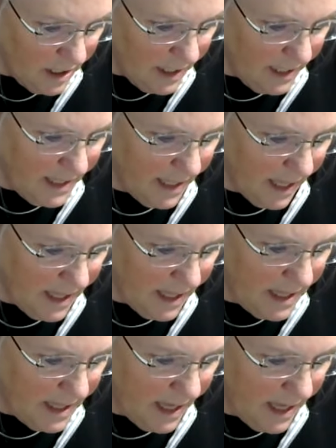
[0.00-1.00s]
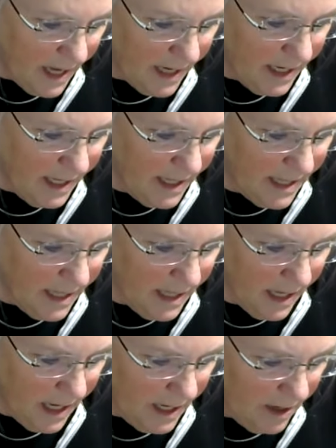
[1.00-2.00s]
He says that
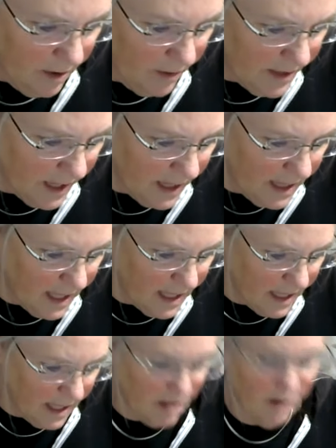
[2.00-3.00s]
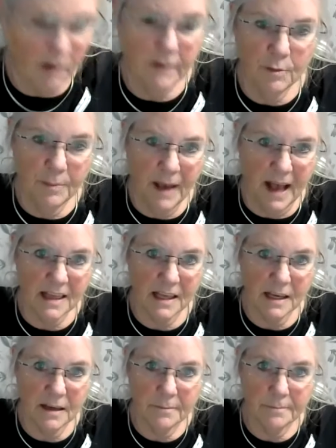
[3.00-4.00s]
her son says he's sorry for
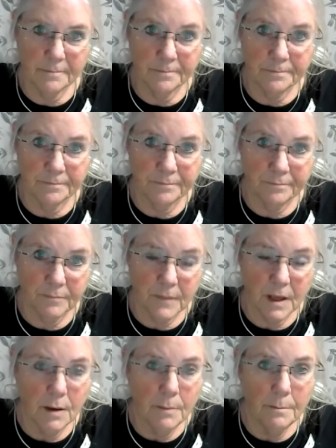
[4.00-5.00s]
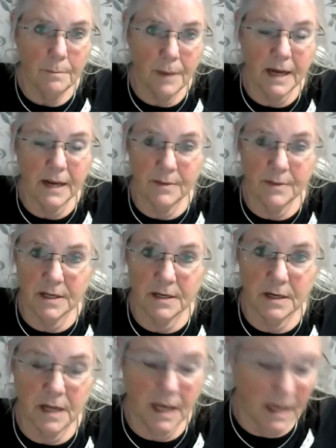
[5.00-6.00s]
passing, but it was
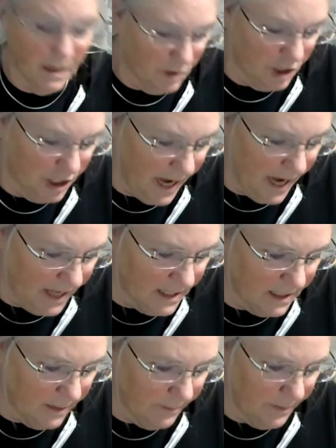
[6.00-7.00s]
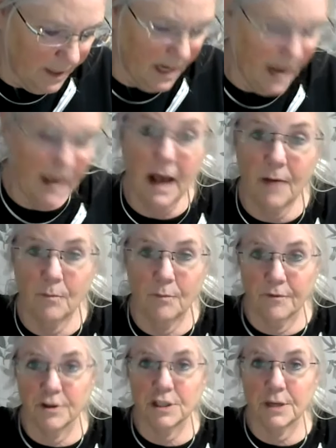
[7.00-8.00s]
in, and she asks him, and
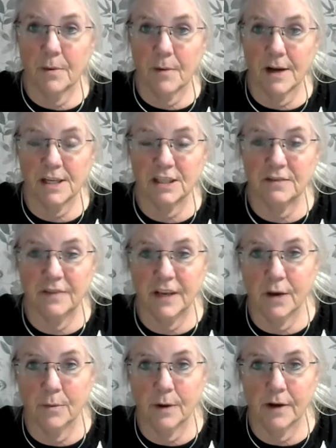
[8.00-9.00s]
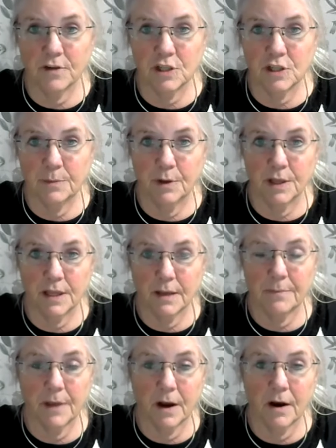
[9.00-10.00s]
first time I watched this video, whenever she puts
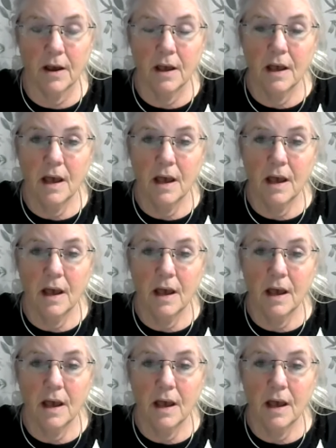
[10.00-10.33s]
up there,